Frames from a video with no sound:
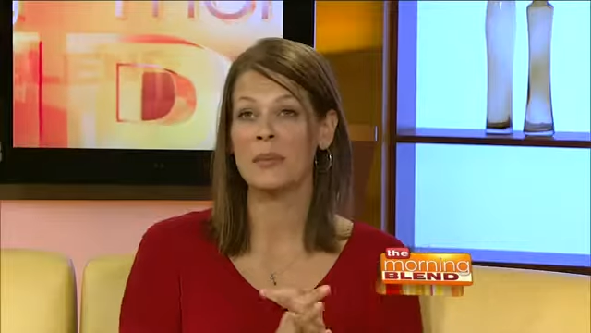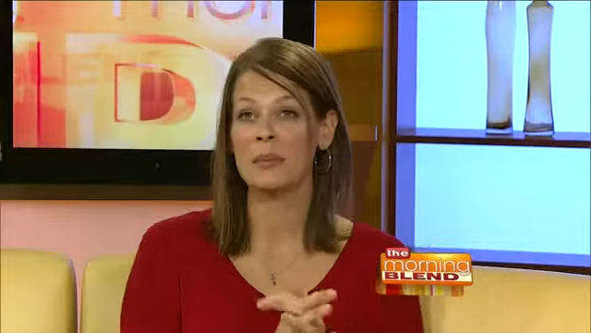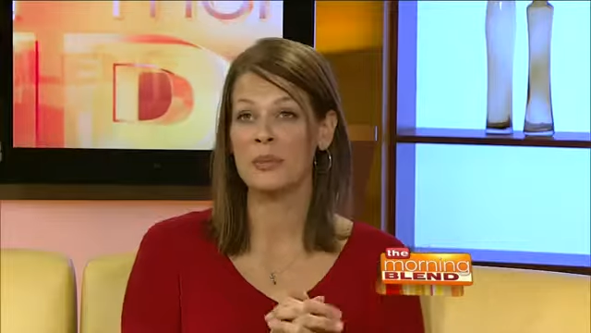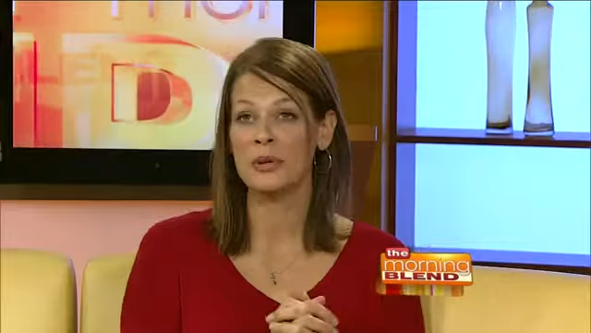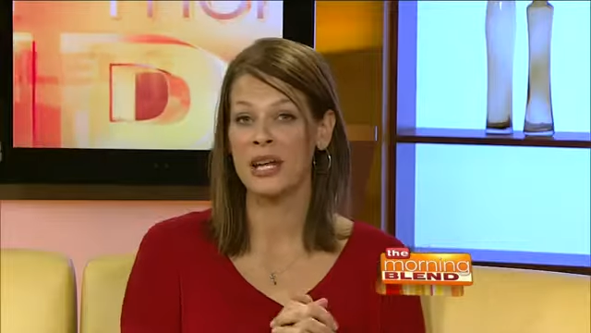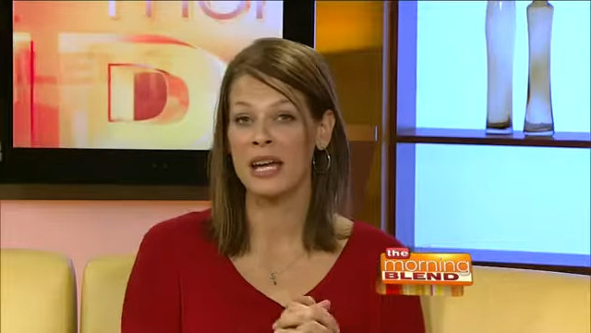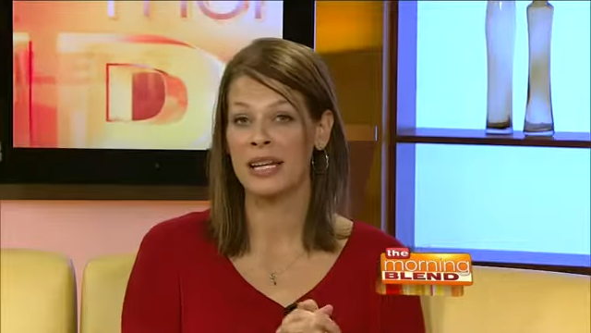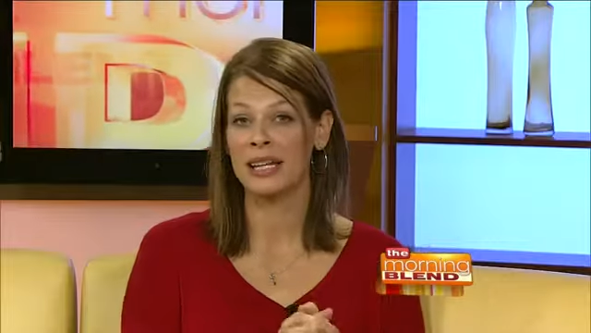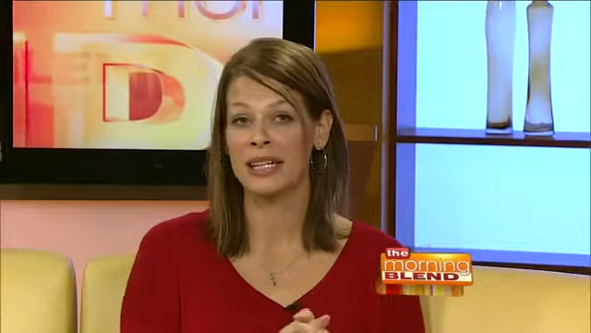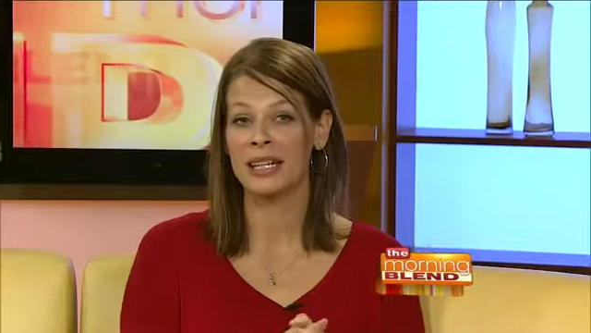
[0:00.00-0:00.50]
I am
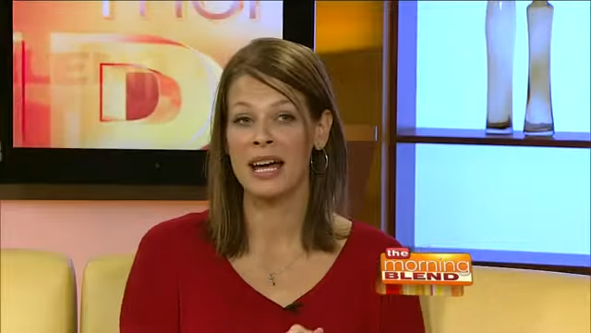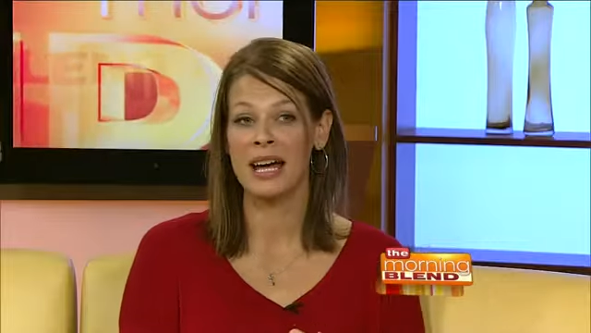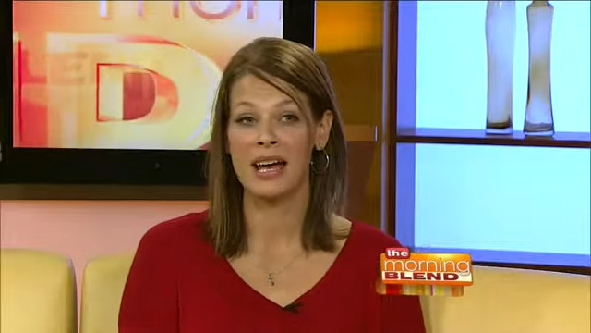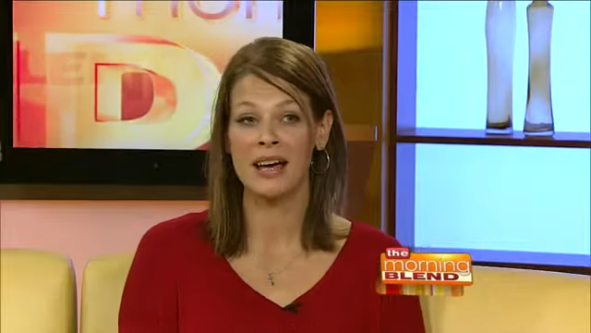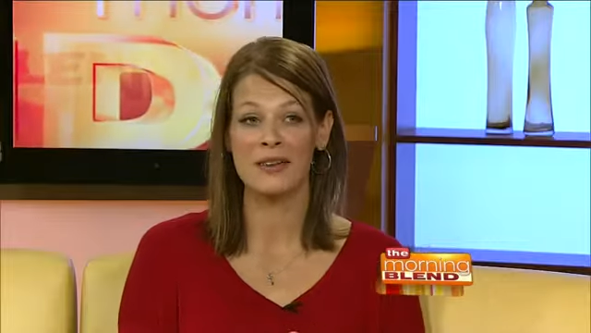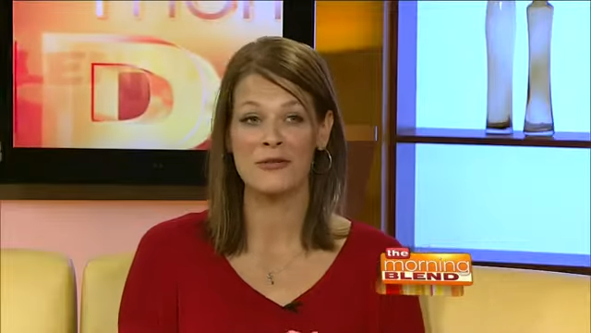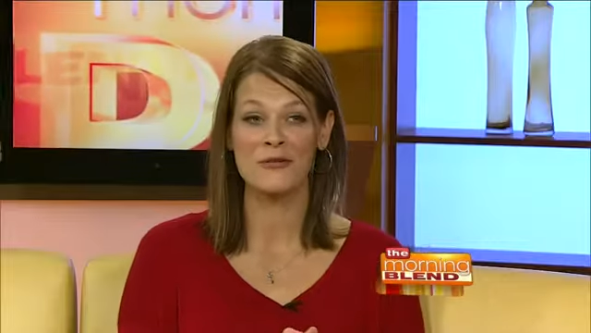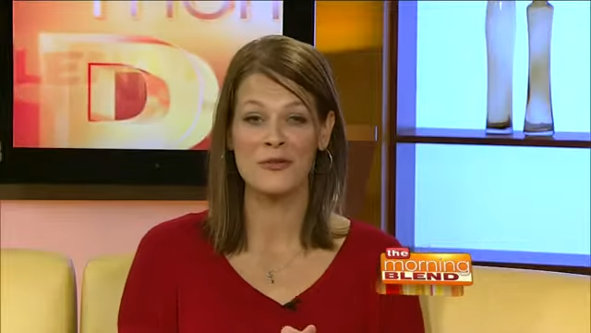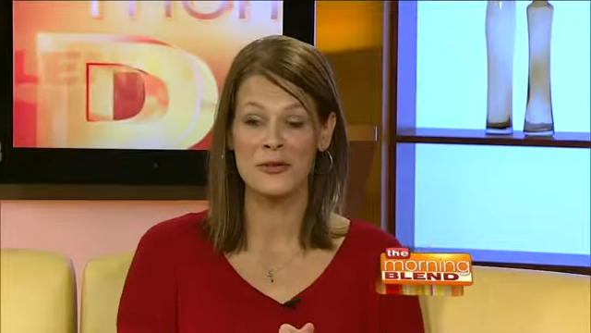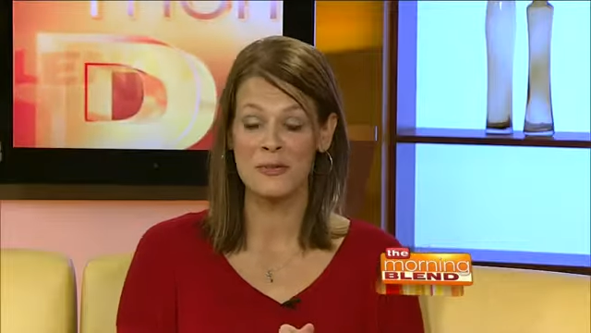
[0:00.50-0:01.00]
planning
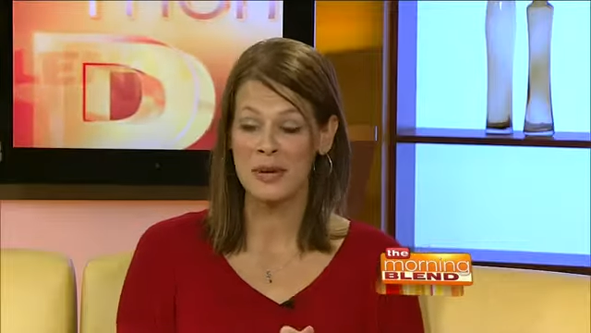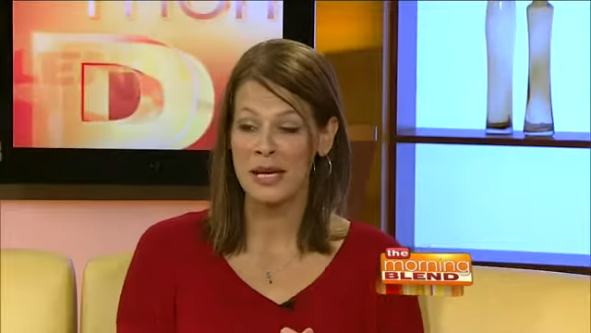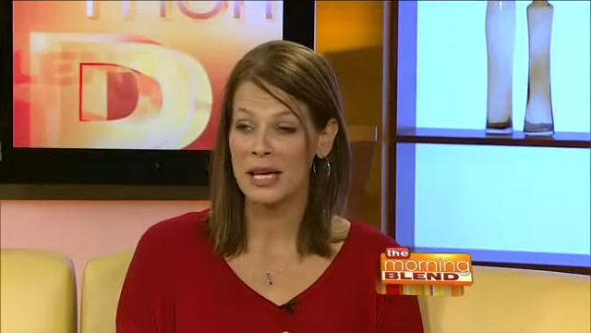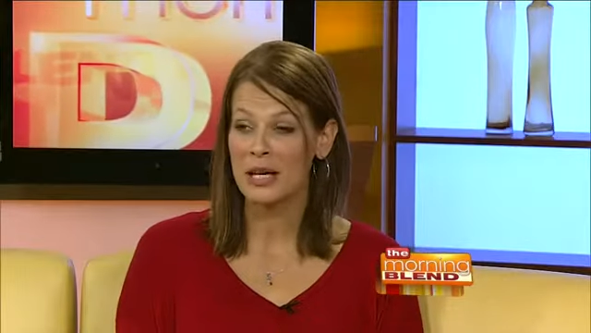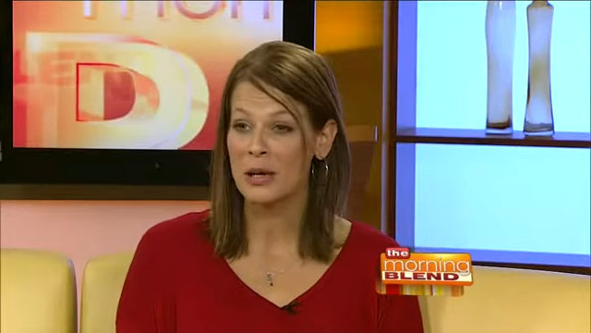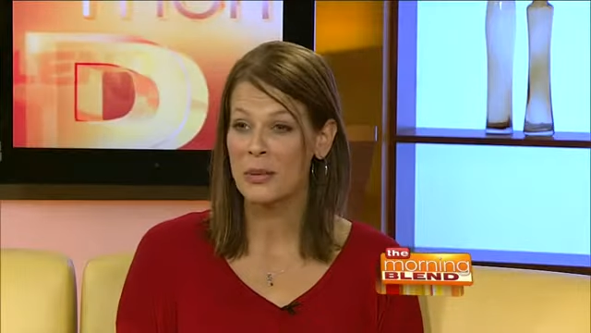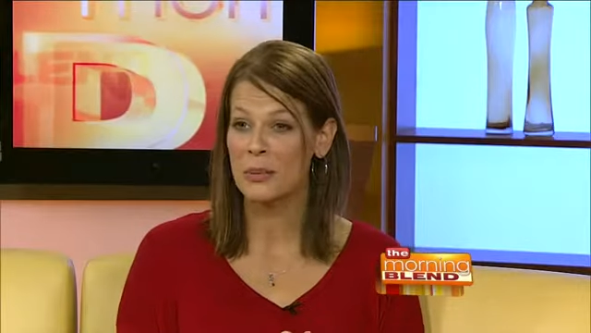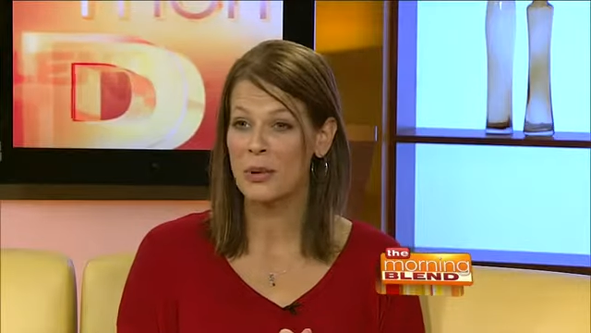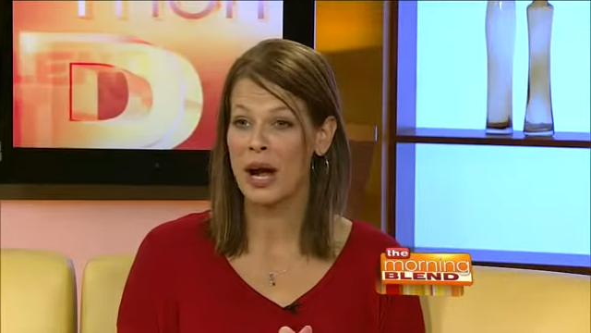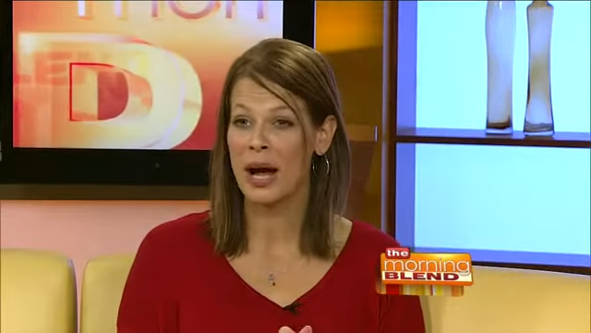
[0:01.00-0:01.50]
on. For me,
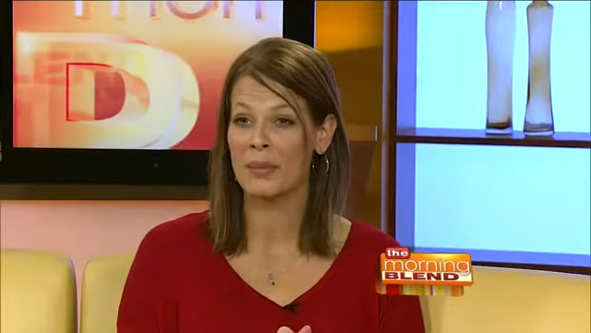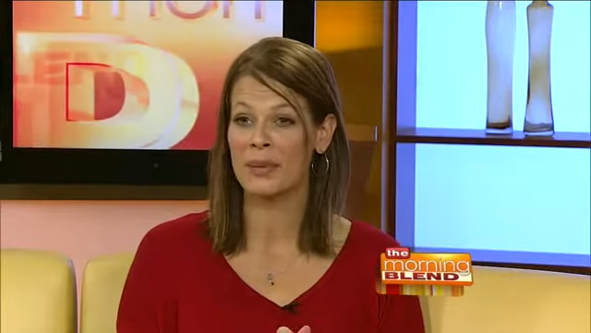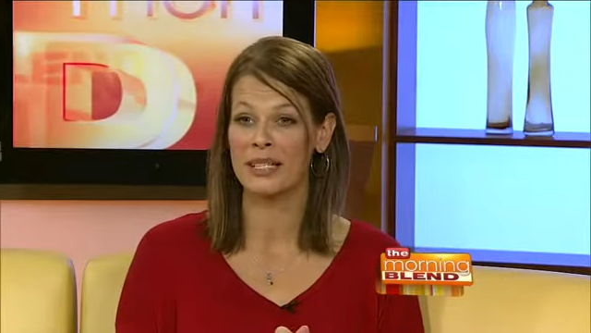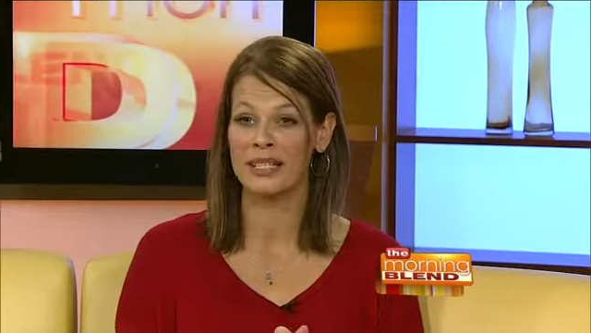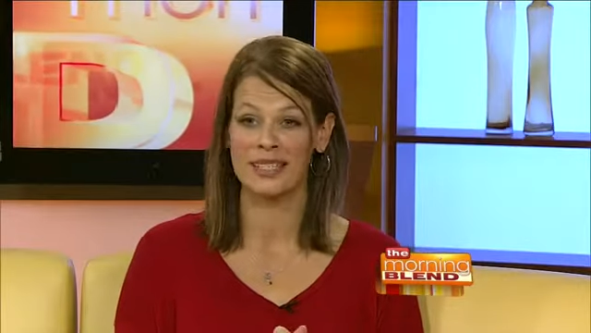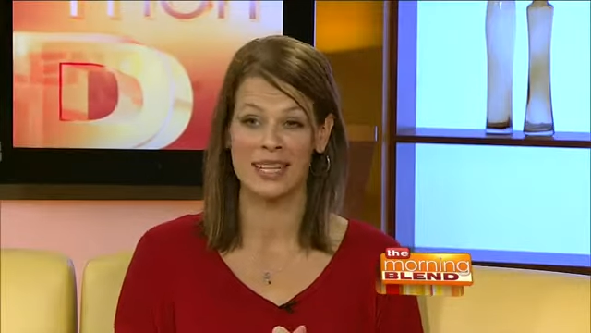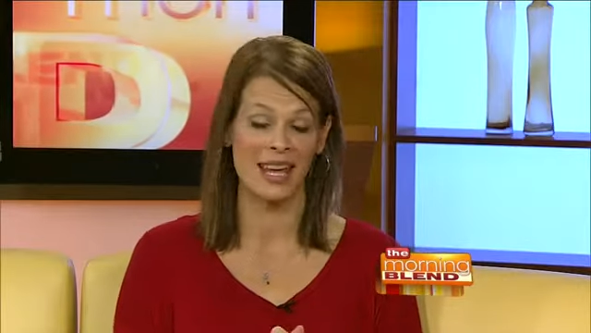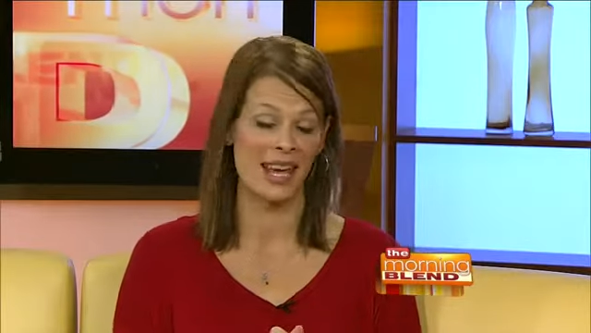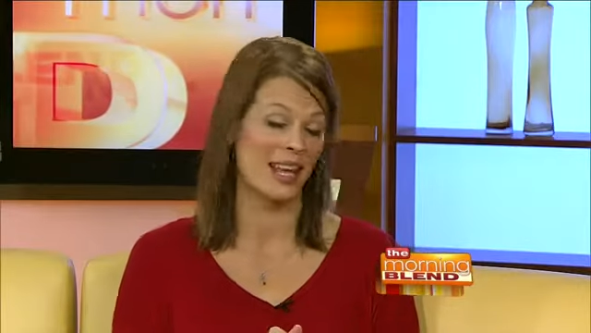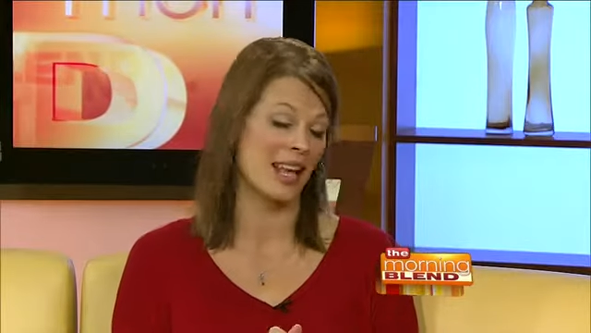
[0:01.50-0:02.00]
it'll
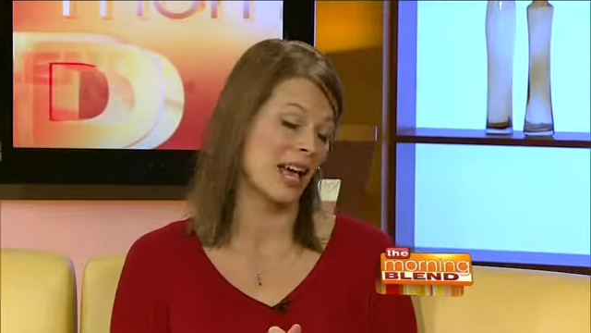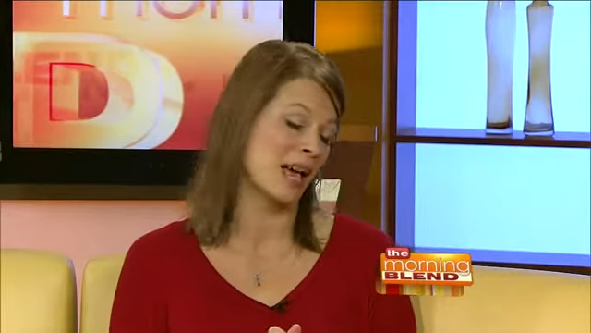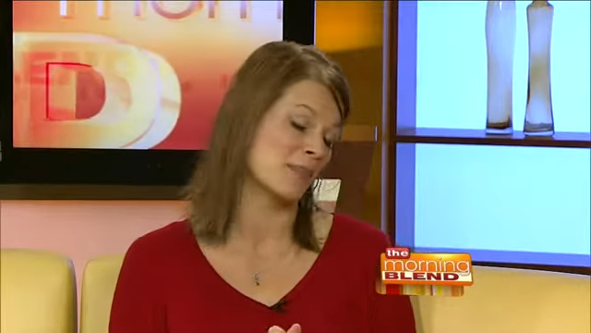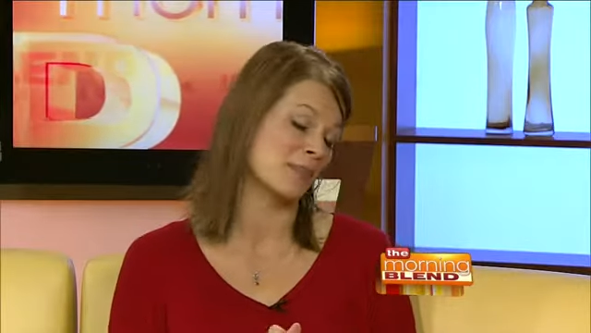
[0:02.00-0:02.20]
probably take.